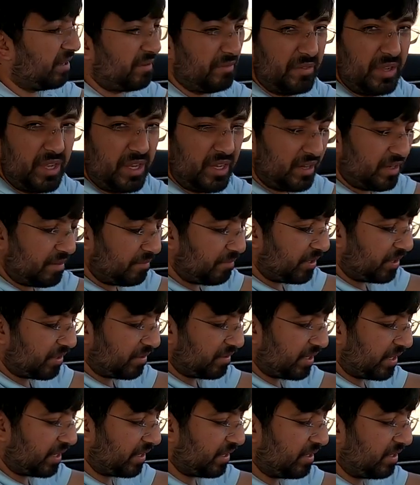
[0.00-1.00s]
convenient
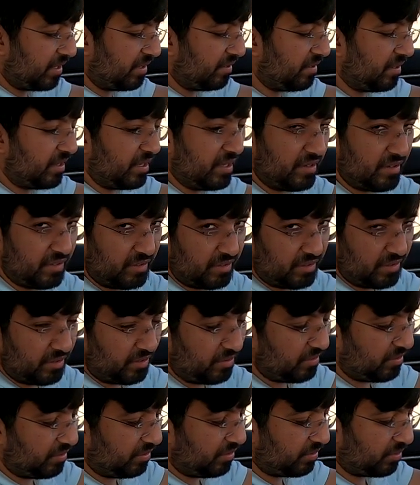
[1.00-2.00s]
because I can easily just,
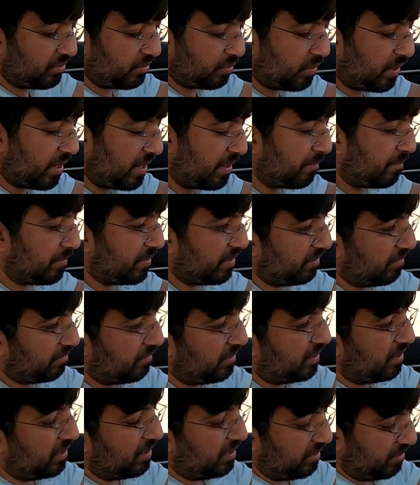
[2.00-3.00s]
you know, swipe and,
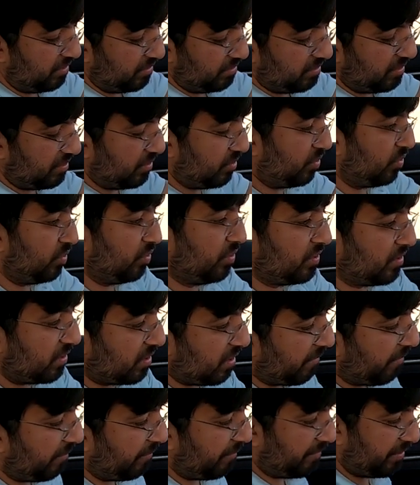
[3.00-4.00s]
you know, do
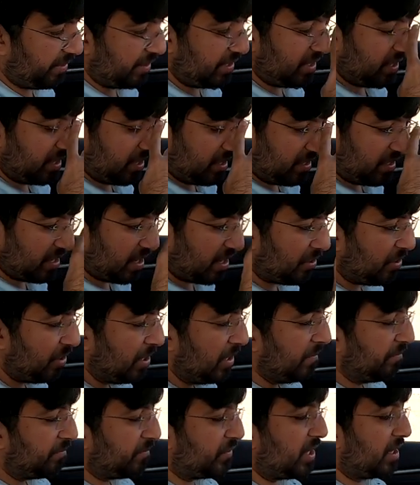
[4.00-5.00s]
stuff with it. Now
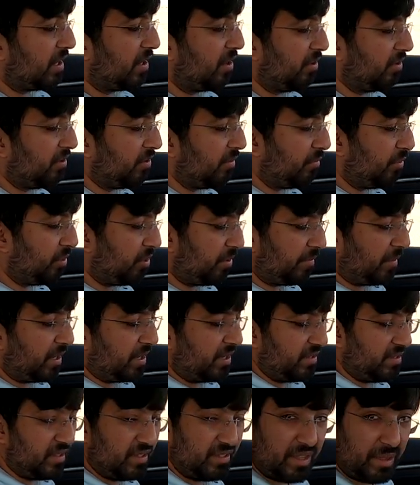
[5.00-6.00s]
there are also more
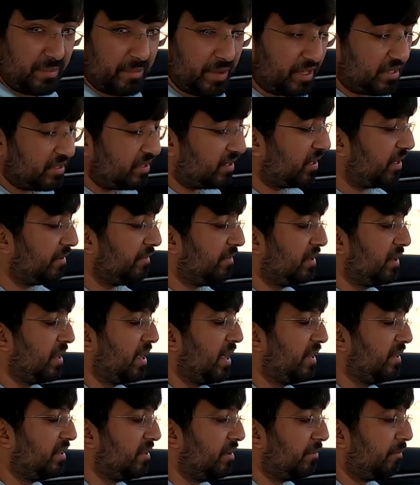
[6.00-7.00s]
buttons, as I mentioned, given
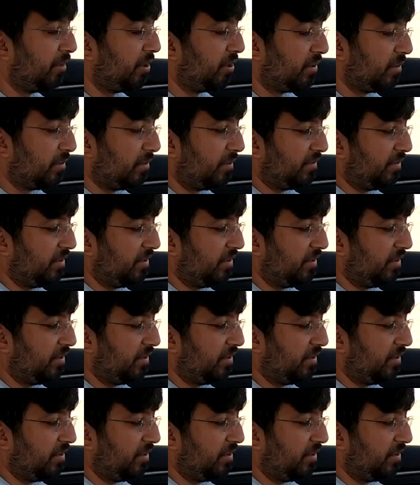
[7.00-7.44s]
at the bottom